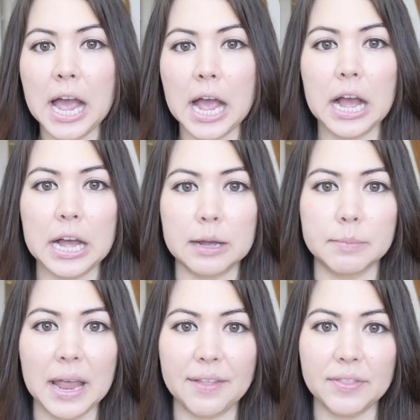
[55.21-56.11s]

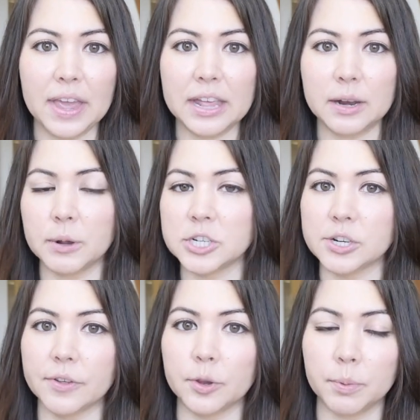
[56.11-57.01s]
Um, and then a bunch
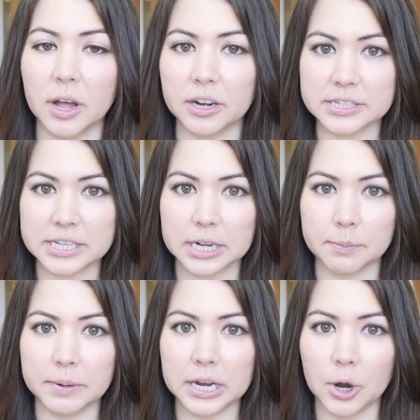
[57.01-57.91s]
of other bloggers are gonna
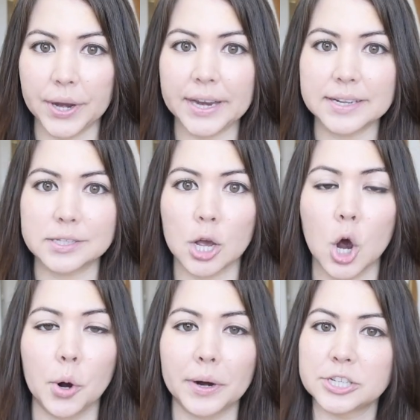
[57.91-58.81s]
be going,
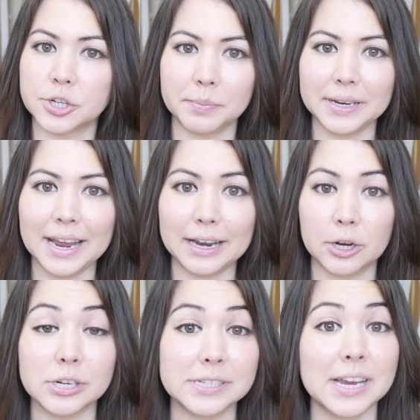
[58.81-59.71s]
so it should be a
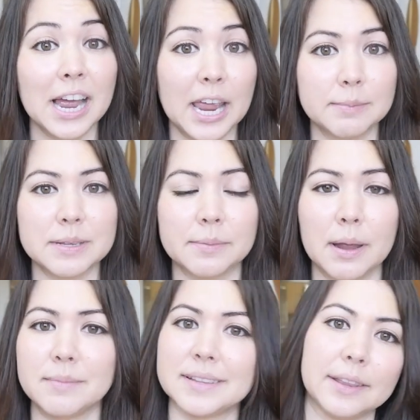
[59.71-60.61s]
good time.
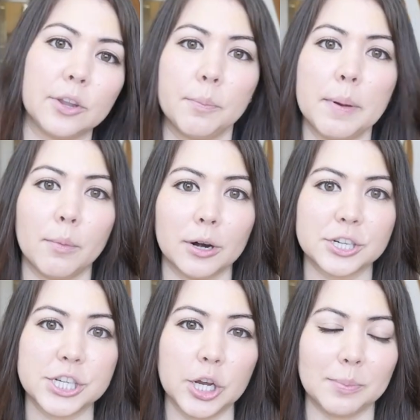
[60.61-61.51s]
Sometimes it's a little bit more
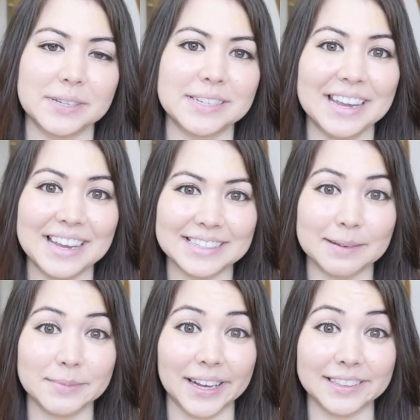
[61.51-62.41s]
chill, but today
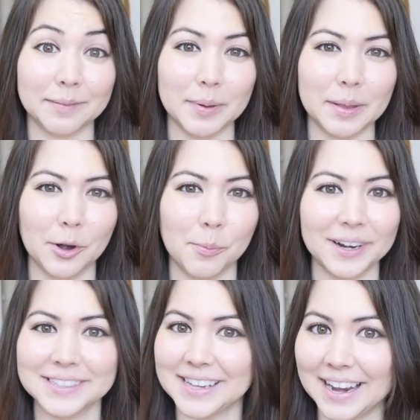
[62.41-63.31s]
seems like it's gonna be a little more
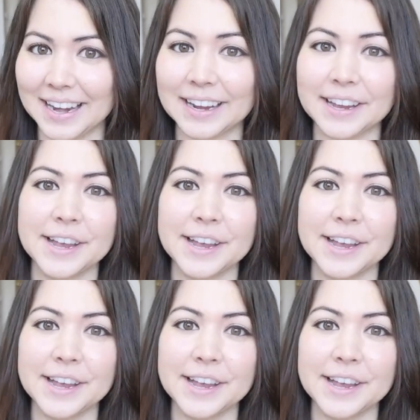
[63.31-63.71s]
exciting,